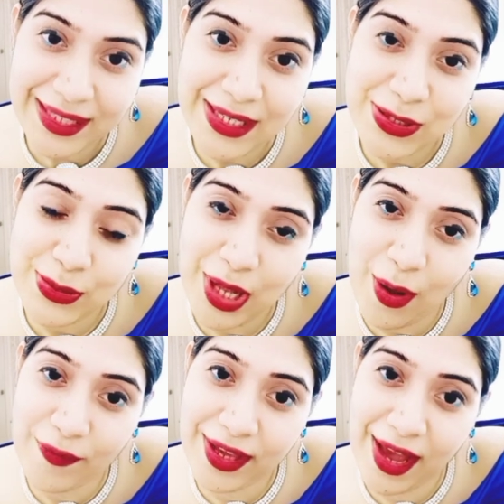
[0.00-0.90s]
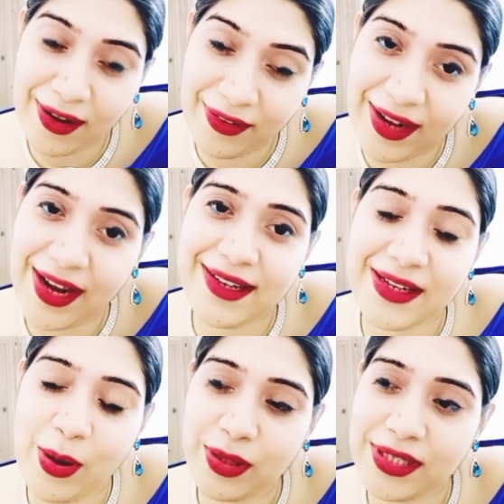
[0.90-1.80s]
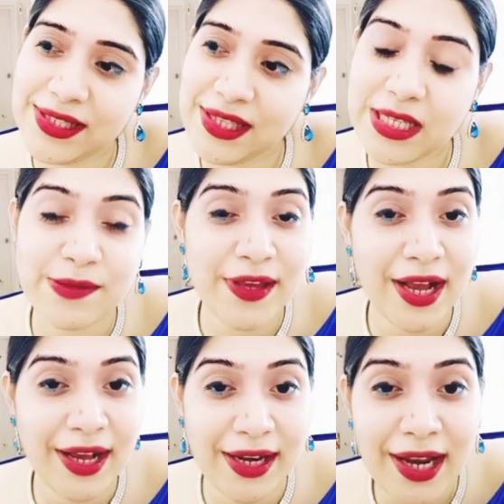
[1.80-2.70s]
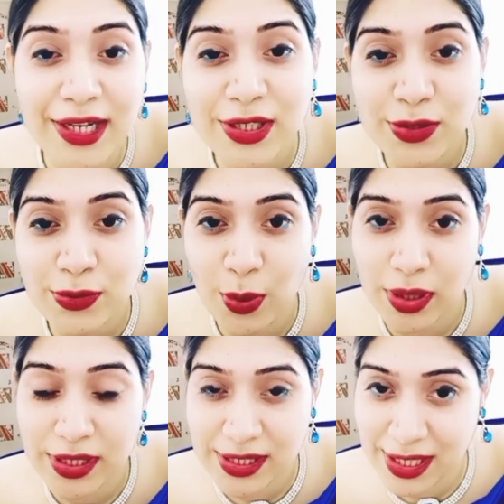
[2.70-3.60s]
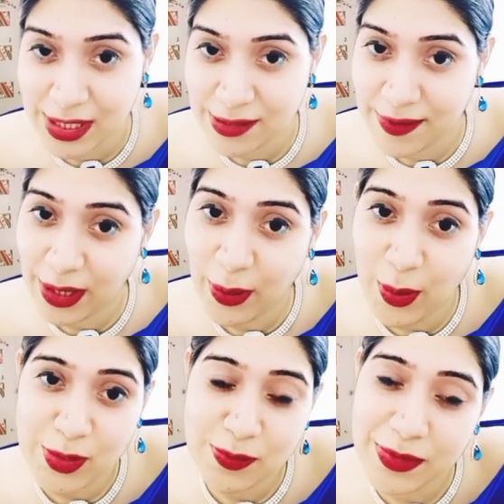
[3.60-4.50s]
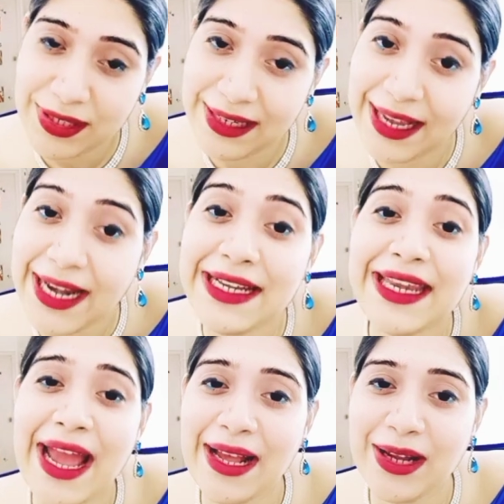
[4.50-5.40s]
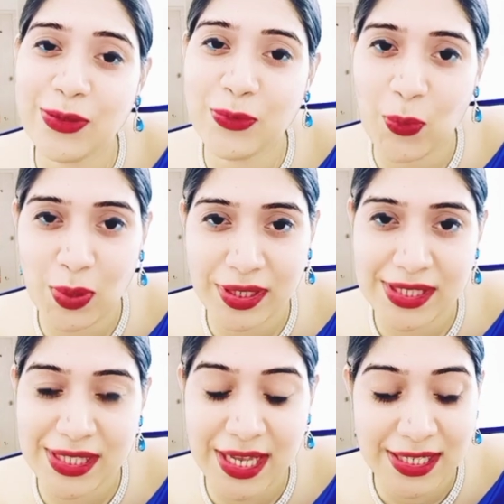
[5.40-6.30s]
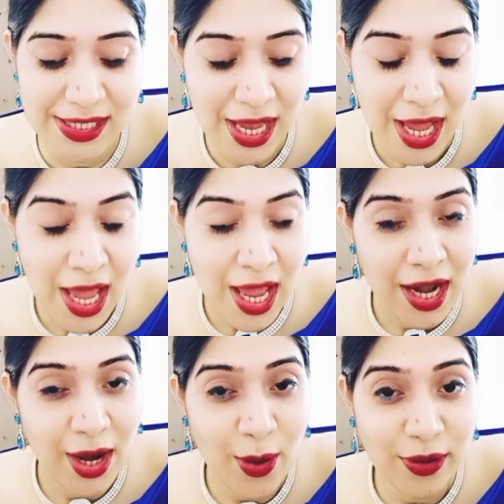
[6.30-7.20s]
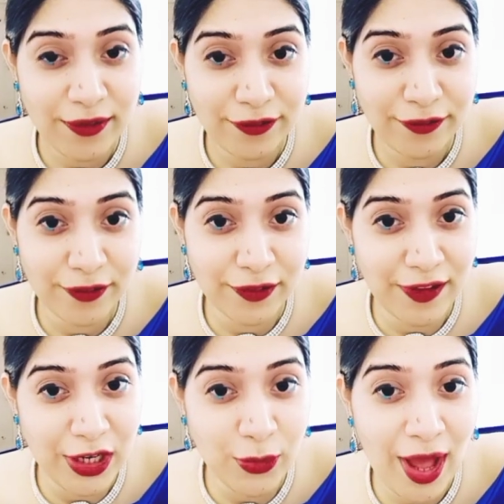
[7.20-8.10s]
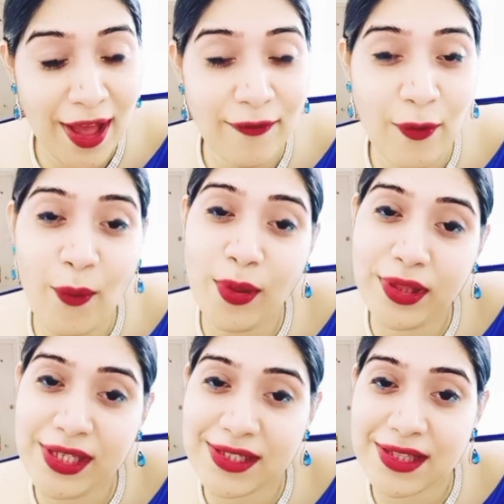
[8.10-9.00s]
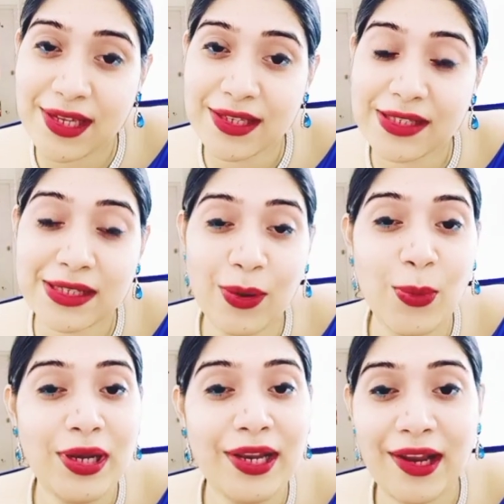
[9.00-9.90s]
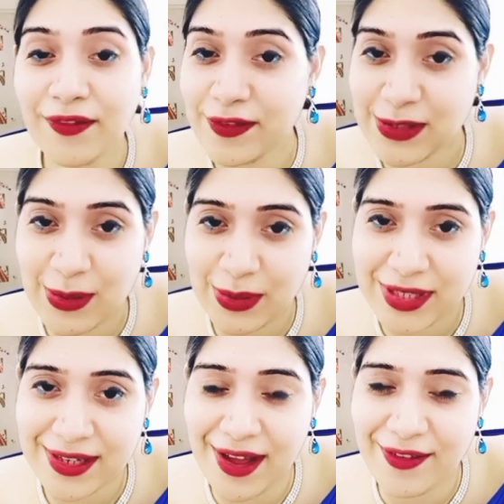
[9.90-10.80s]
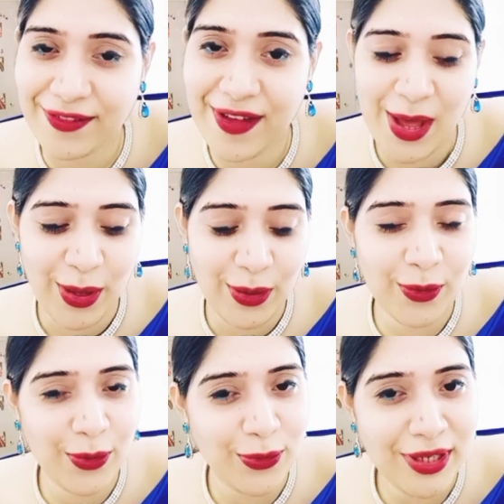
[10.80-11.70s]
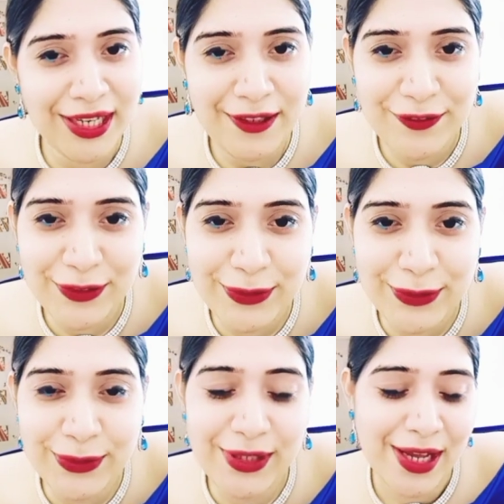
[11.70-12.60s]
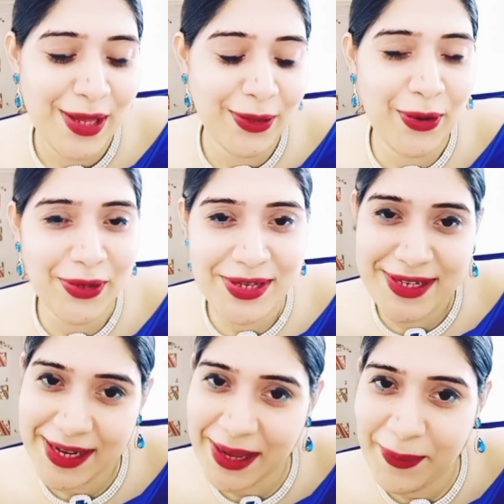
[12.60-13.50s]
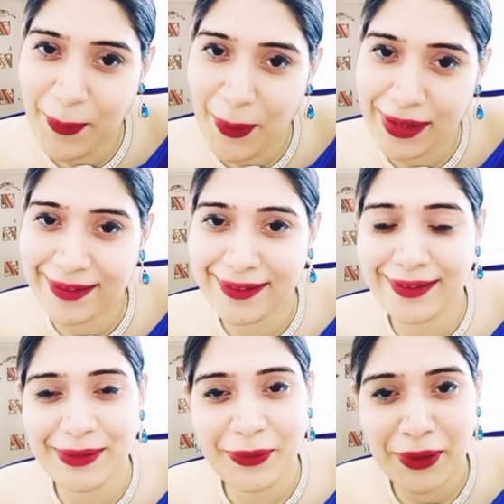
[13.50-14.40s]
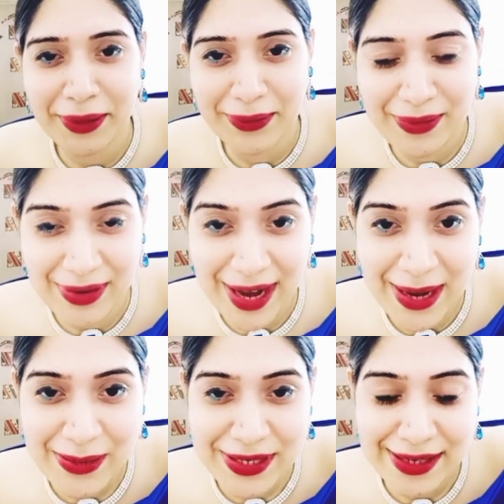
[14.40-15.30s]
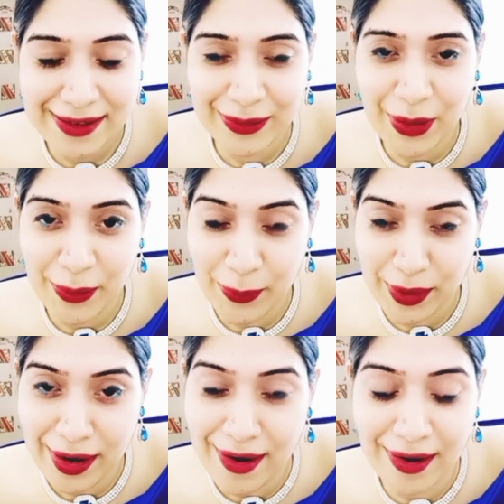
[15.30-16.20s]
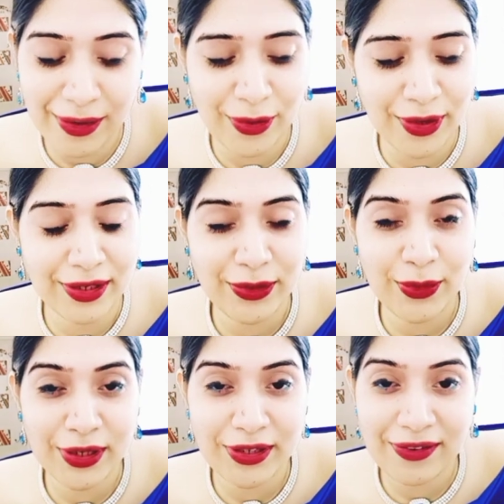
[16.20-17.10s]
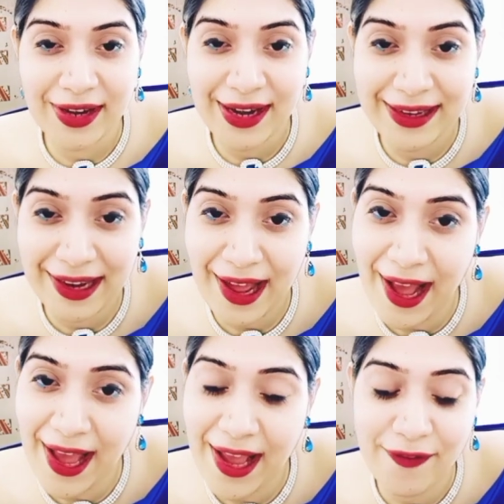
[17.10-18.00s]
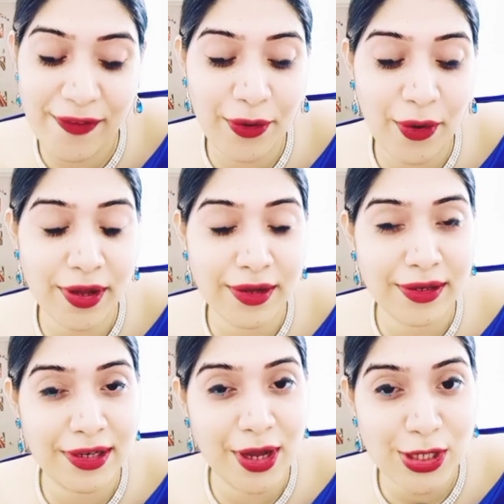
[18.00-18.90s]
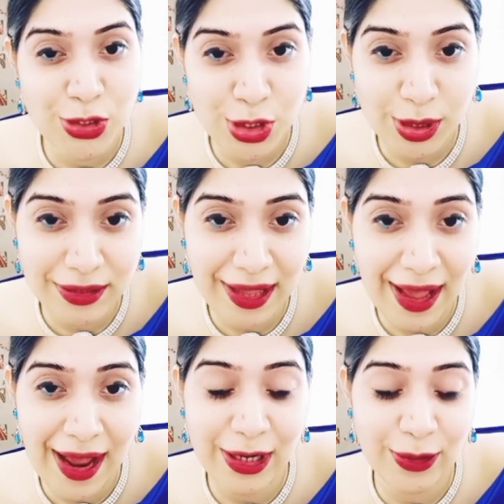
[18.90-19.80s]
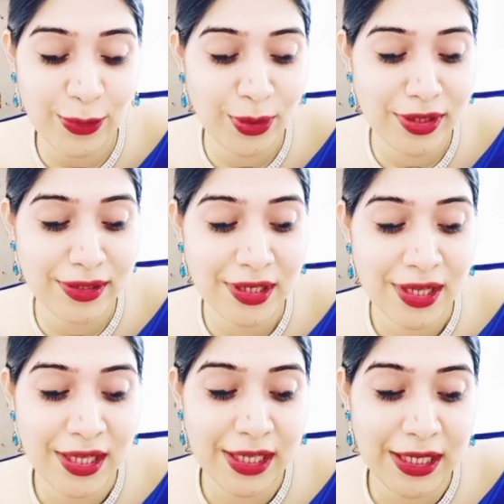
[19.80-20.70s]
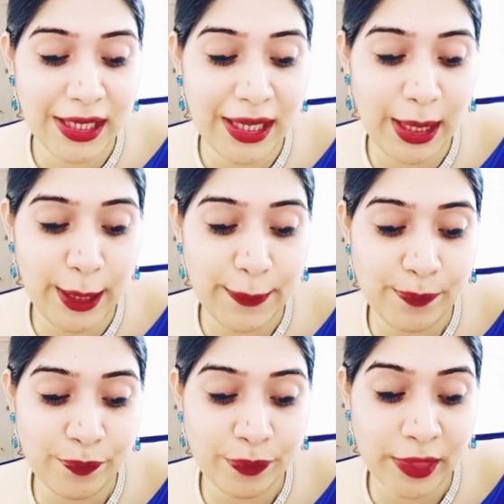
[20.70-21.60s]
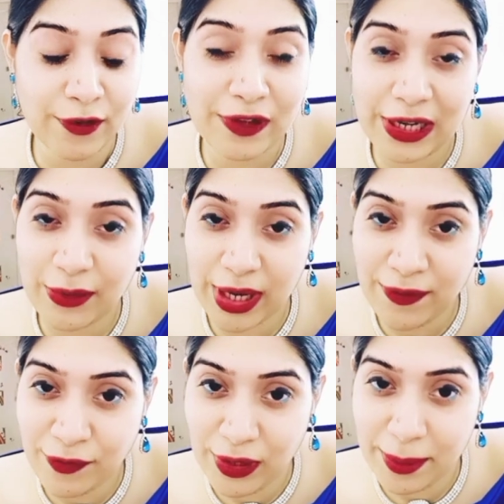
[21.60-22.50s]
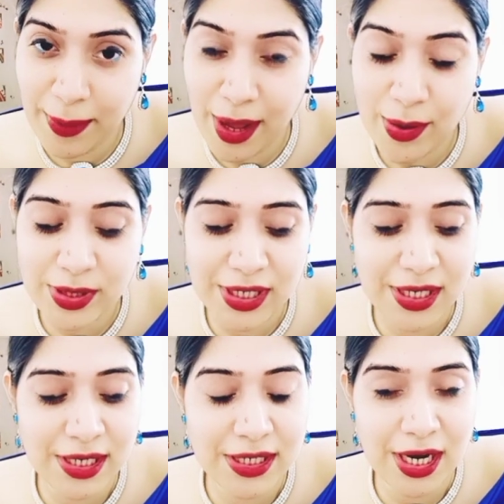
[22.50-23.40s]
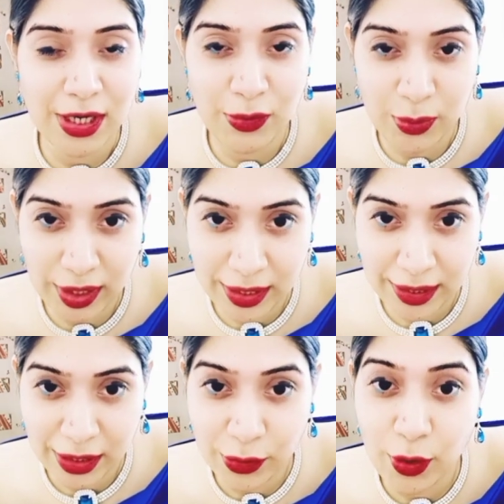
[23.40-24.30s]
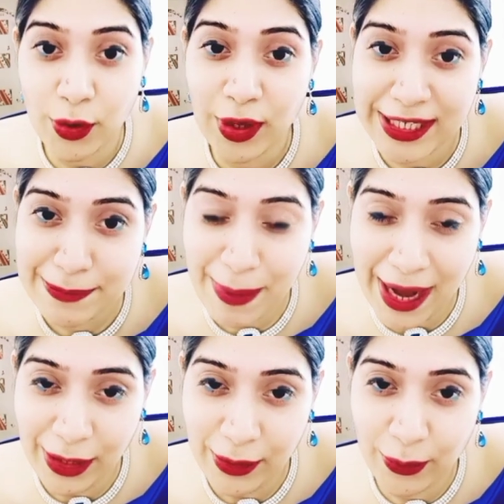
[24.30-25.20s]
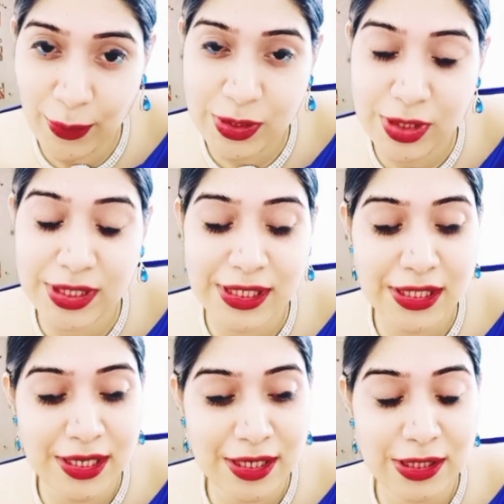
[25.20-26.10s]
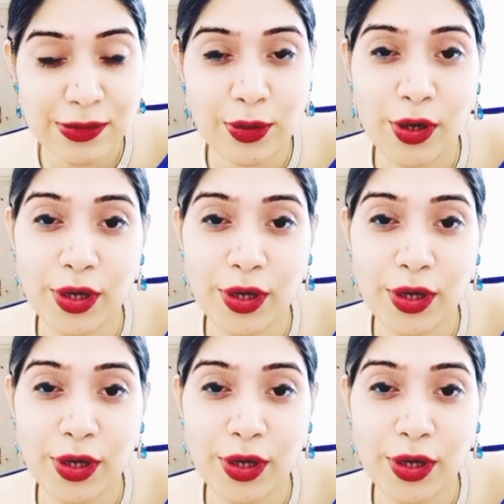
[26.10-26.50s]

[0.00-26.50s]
So now we are creating all these things, we are connected to all these things, we are cosmically entangled to all these things. Now, if when you have all these things, only love is not enough. You got to eat food, you got to drink water, you got to create, you got to work, you got to create life, you got to nurture that, you got to feel grateful about it, and you got to expand your consciousness, you're gonna